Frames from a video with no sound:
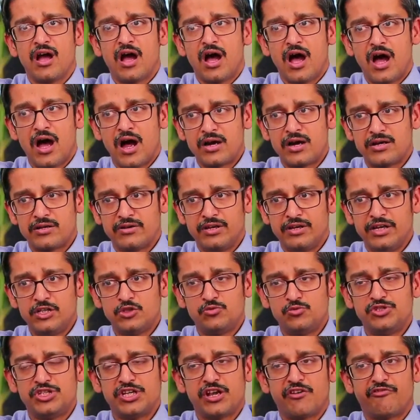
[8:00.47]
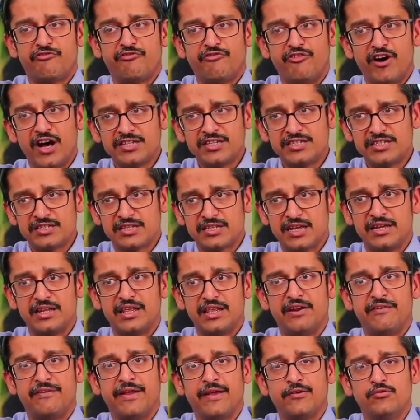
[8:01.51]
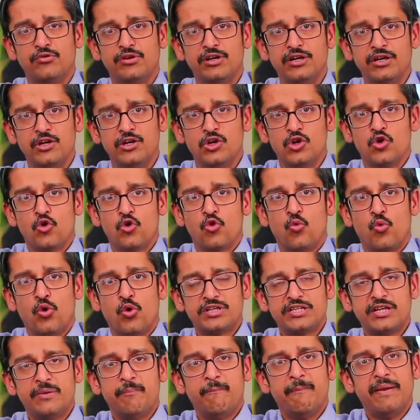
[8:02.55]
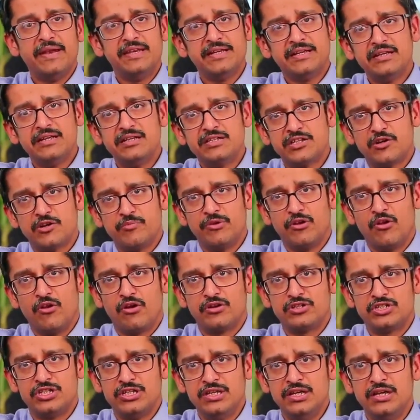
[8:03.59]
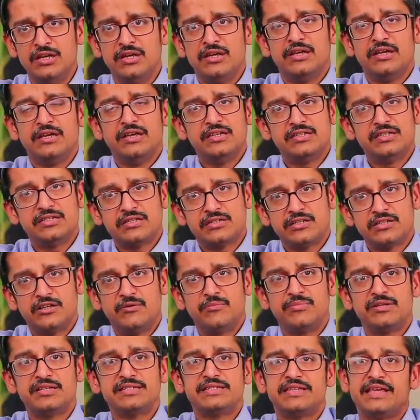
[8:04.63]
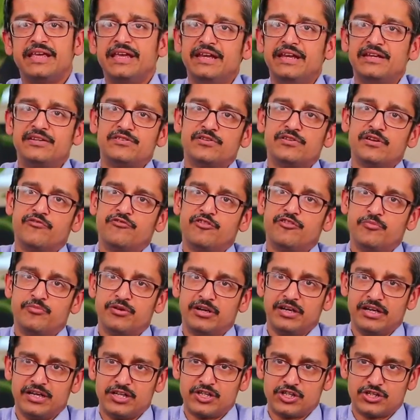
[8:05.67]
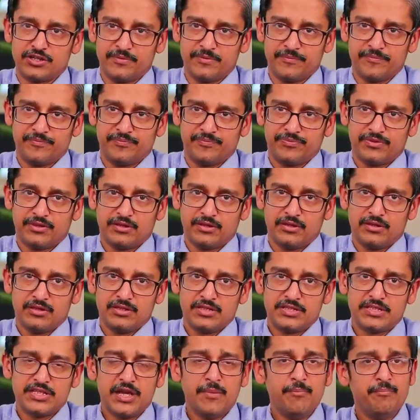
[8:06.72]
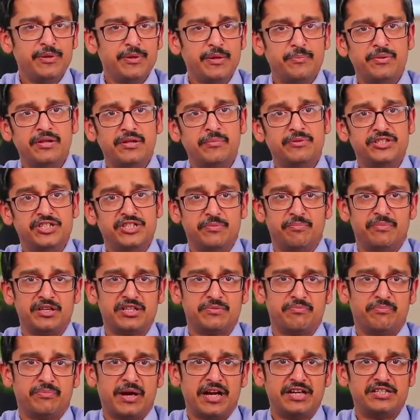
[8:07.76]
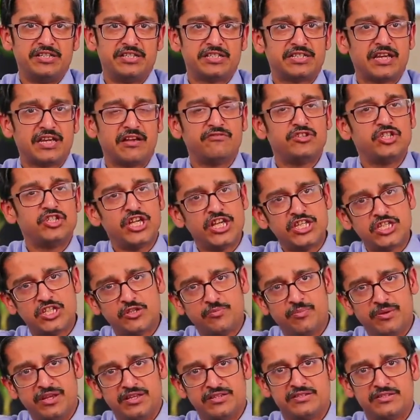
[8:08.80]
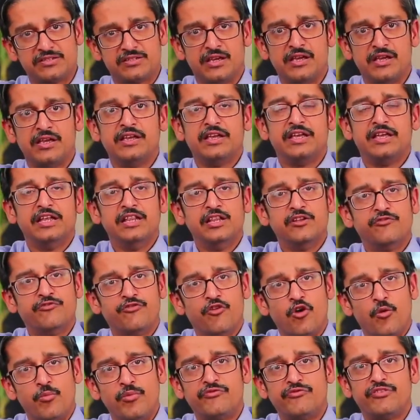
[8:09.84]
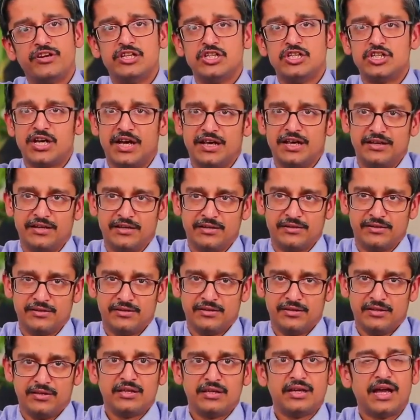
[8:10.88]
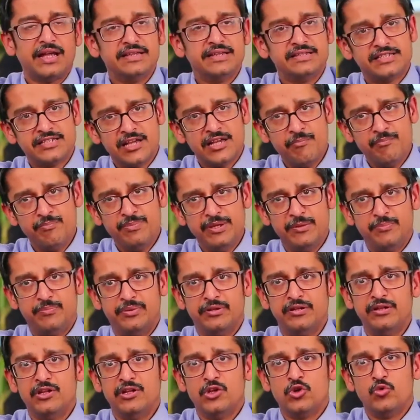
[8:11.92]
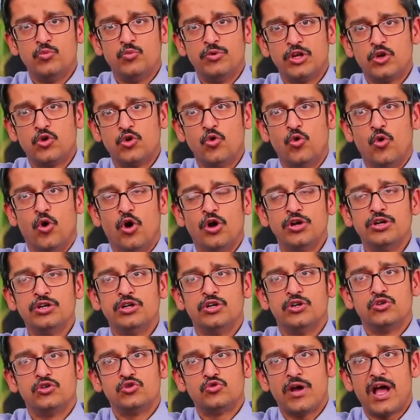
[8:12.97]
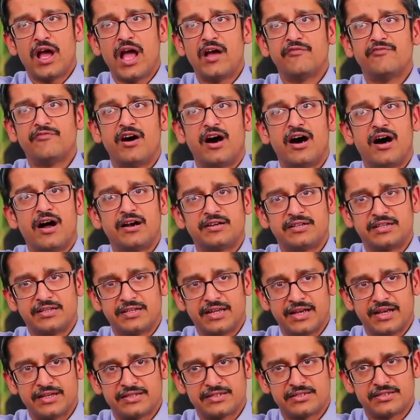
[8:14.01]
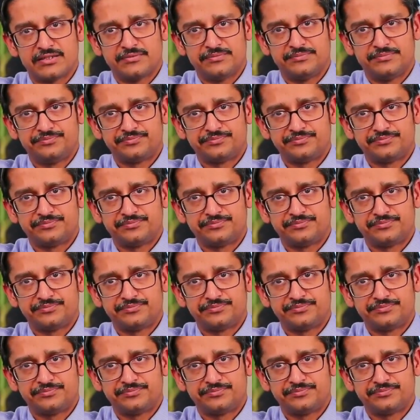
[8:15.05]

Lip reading: heart rates which are fast and irregular, what in medical terminology is termed as atrial fibrillation. Some people might just have chest pains in the form of angina, and some people will go on to have heart attacks.